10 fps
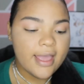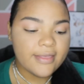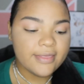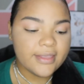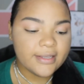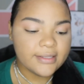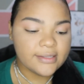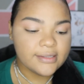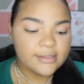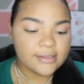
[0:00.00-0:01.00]
And
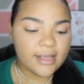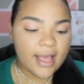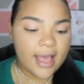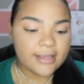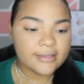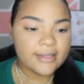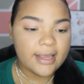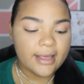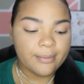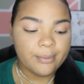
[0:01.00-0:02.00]
this has
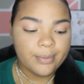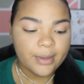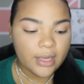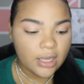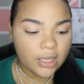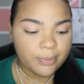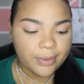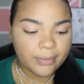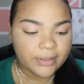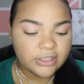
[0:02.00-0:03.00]
like a big
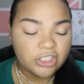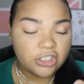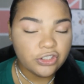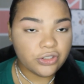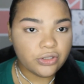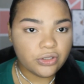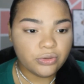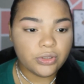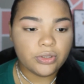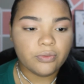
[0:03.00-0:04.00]
pigmentation, so
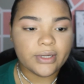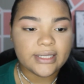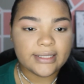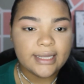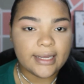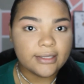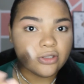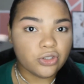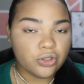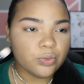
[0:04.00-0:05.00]
you don't want to take
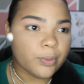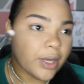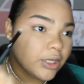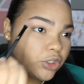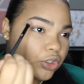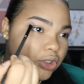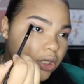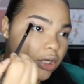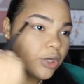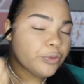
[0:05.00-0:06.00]
too much.
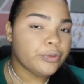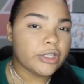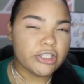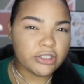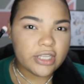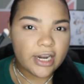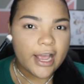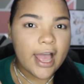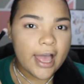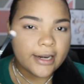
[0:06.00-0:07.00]
We're just gonna
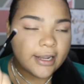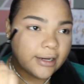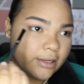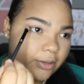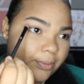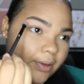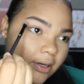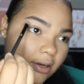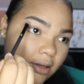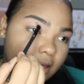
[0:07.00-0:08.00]
add a little
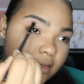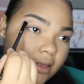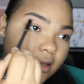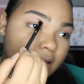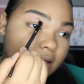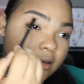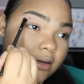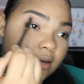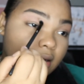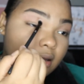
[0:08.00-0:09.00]
bit, and then